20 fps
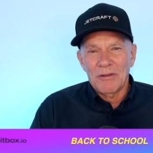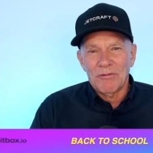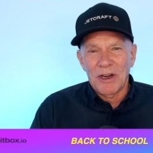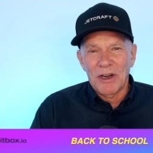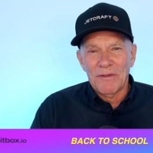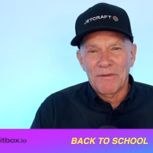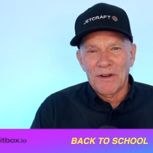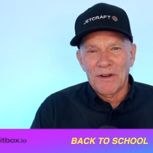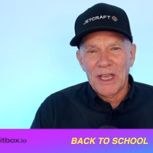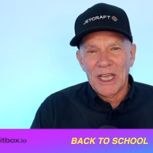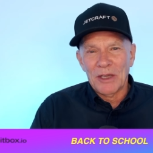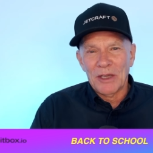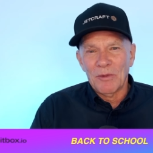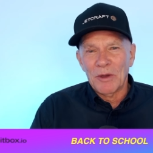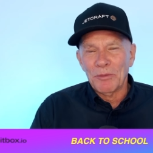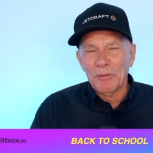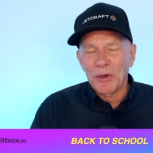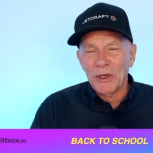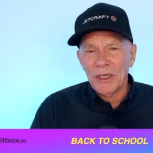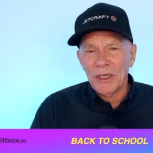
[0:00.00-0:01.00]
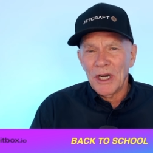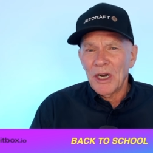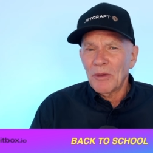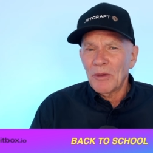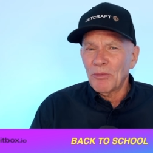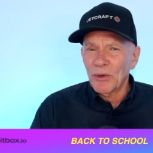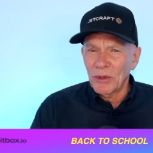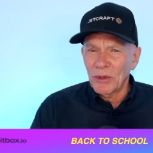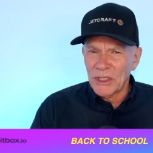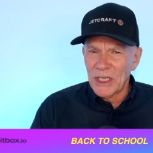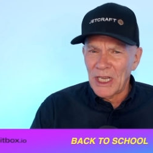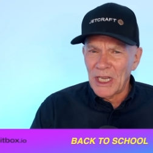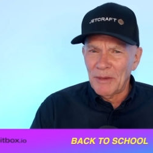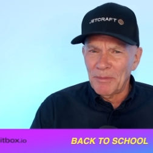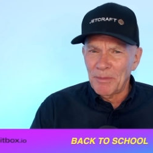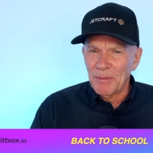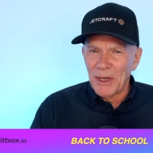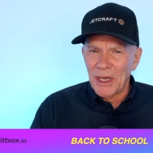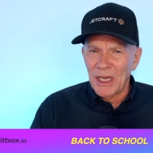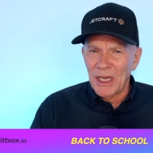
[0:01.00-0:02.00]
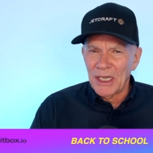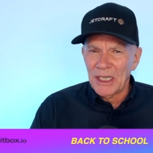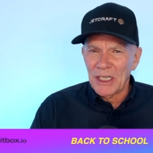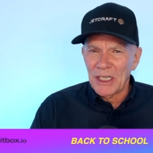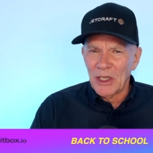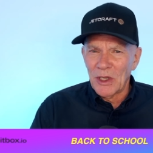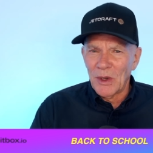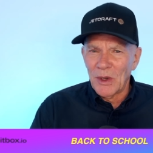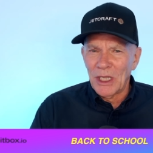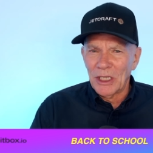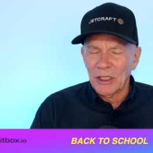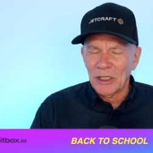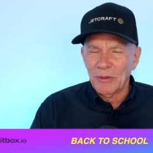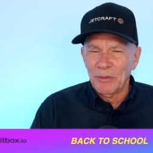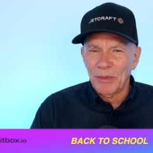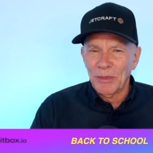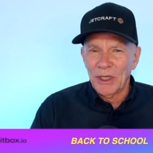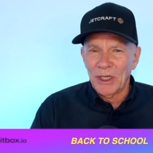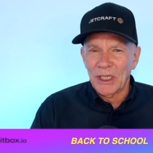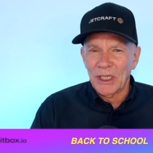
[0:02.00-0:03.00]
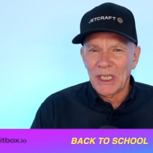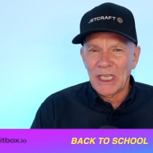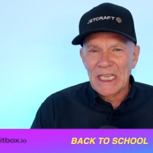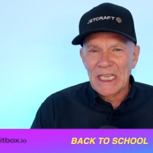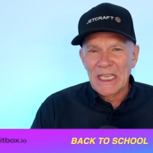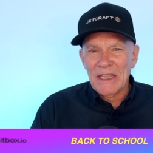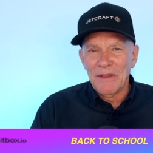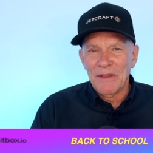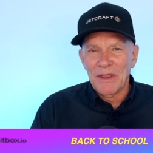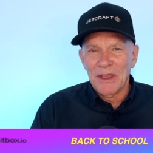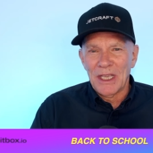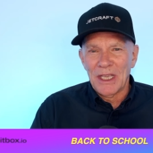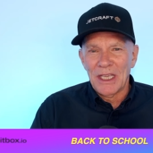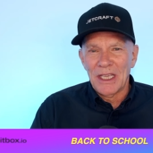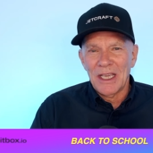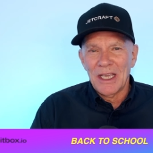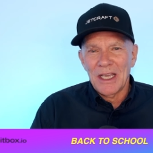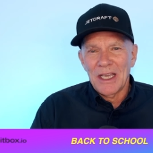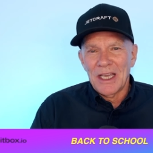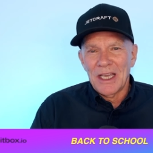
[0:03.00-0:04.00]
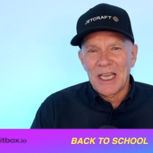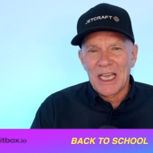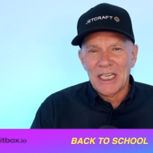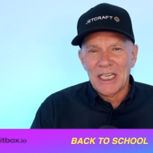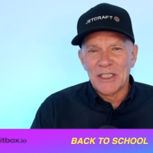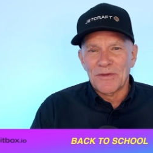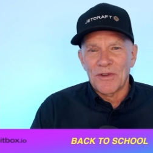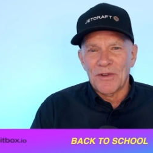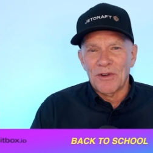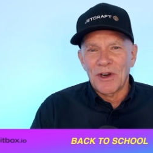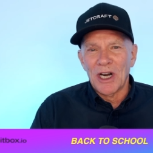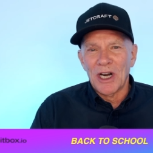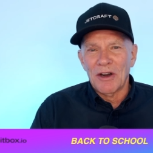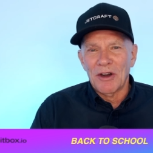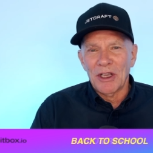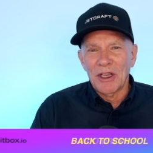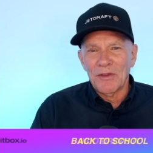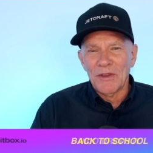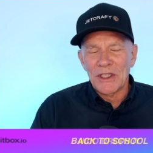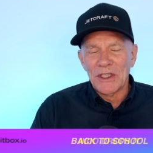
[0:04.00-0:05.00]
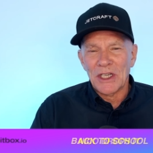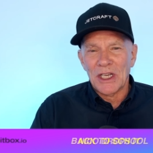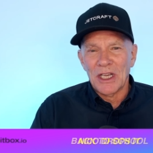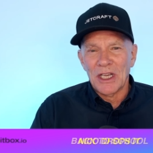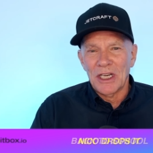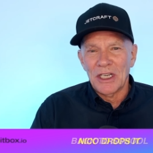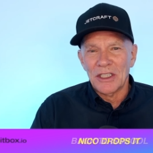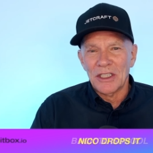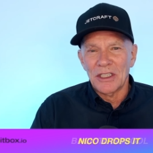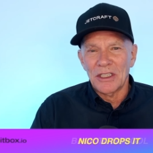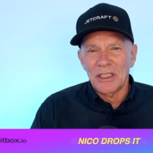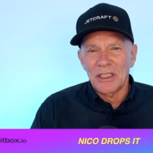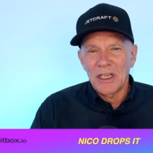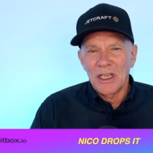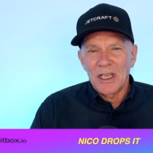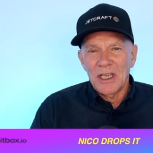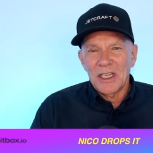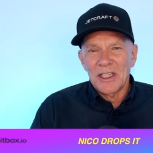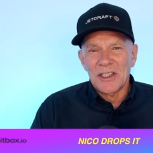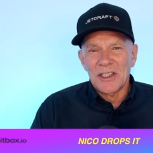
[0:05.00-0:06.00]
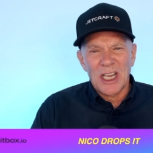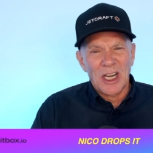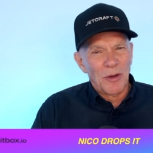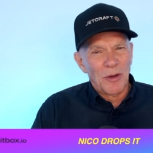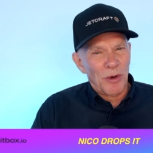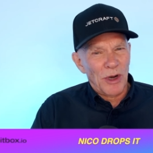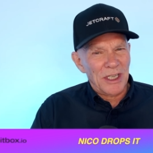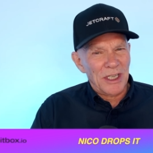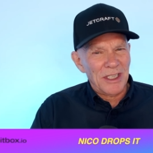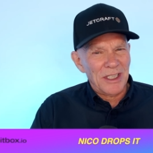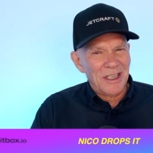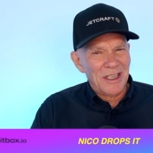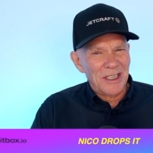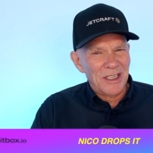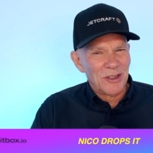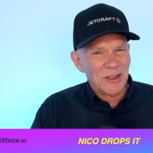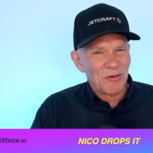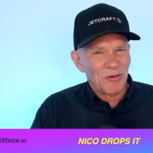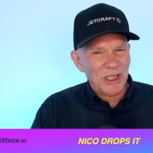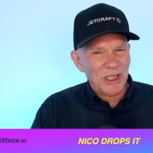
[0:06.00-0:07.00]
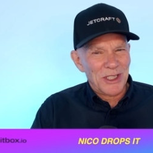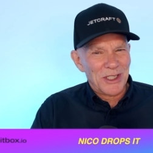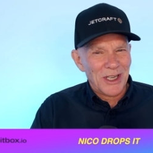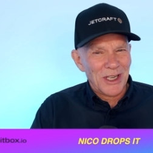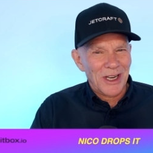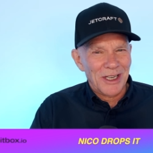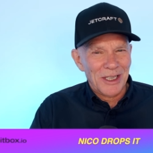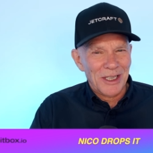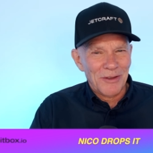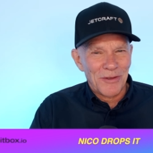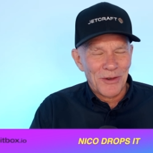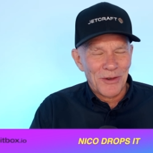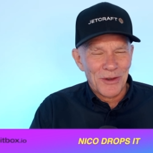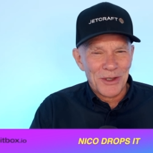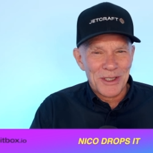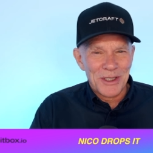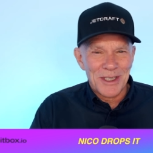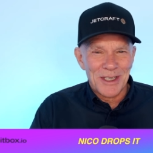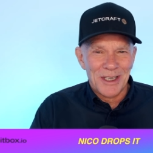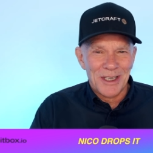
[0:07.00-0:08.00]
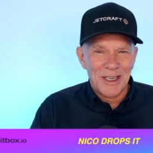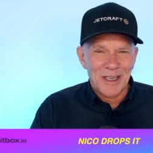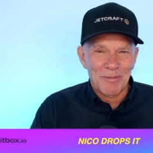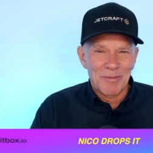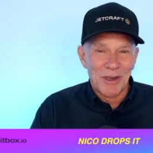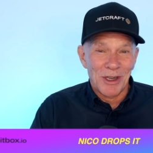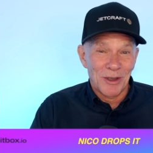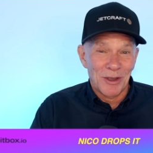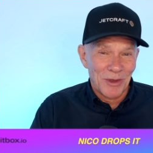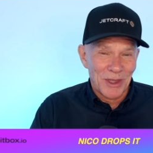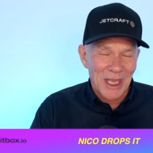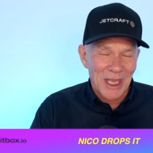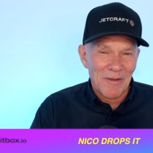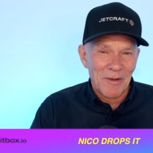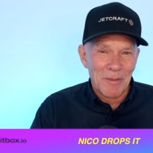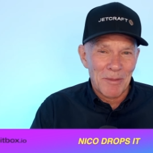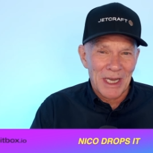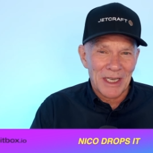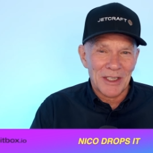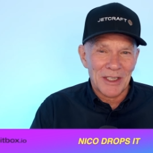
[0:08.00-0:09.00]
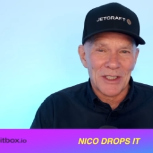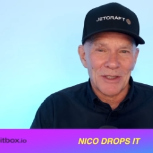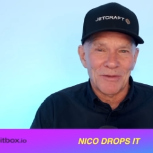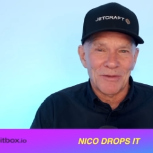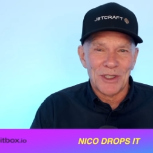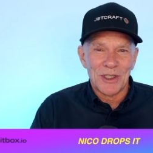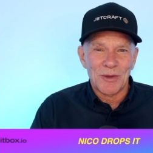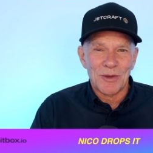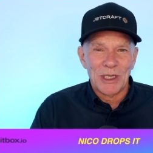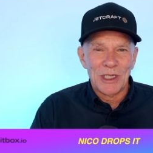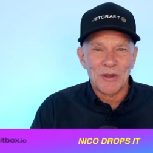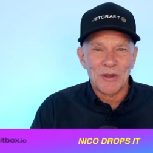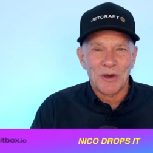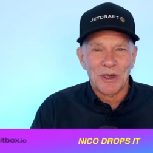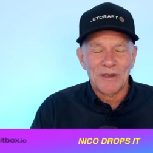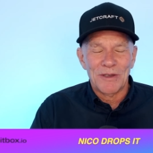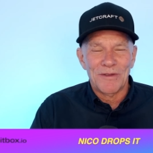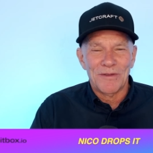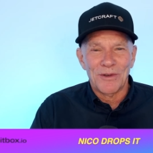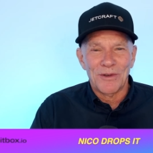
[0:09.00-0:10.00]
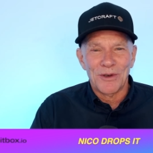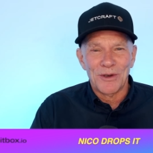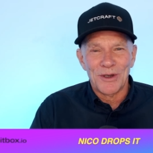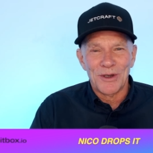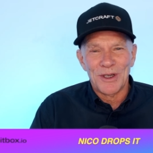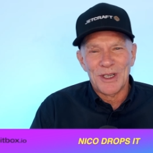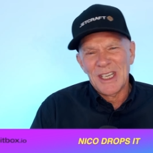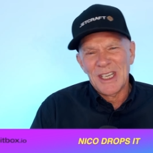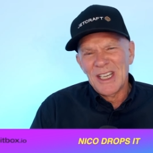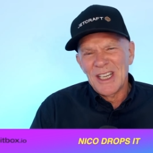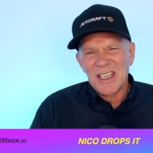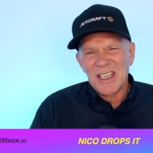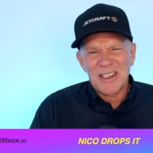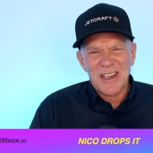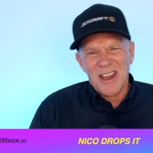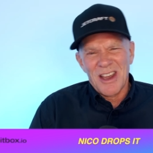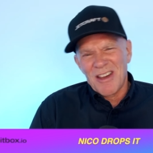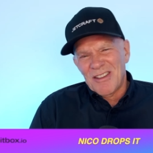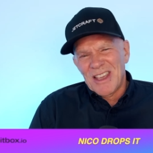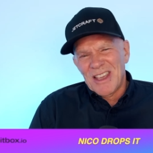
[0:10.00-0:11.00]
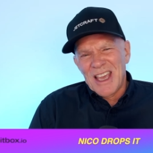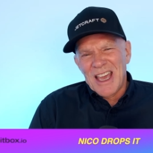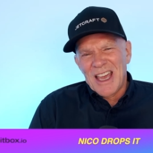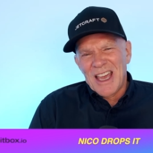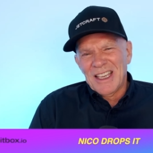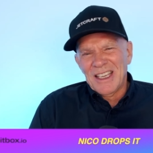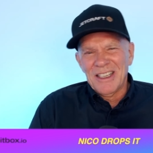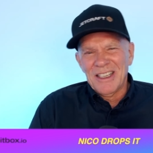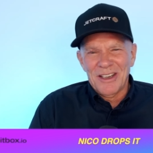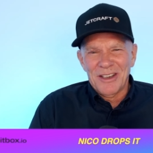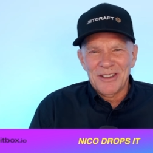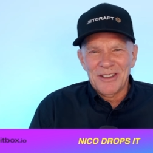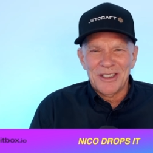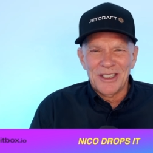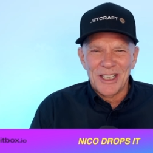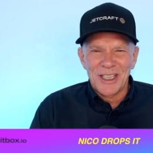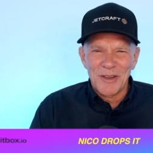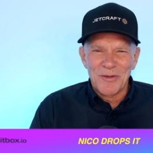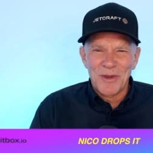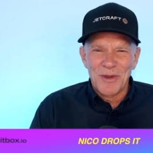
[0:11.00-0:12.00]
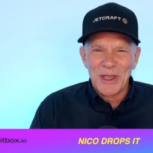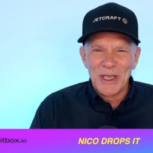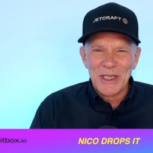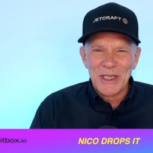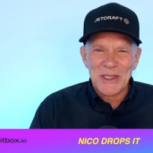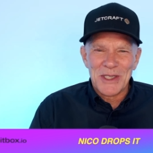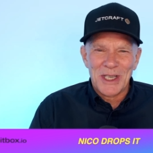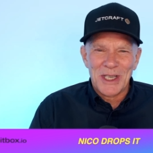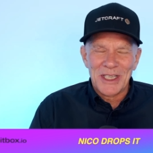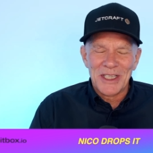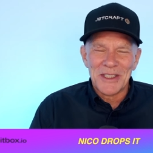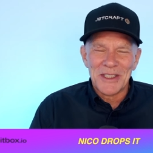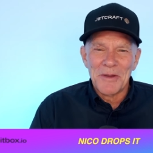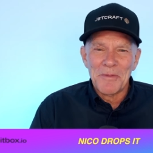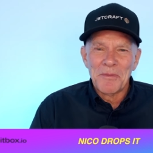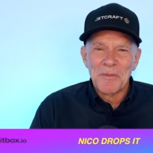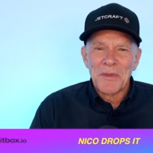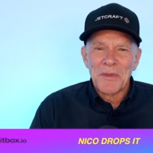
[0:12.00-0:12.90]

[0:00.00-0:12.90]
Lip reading: red flag at one point, brought out by Nico Hülkenberg in the Haas Ferrari on this occasion, celebrating his re-signing for the team along with Kevin Magnussen for 2024. So yeah, you know, you live with these things.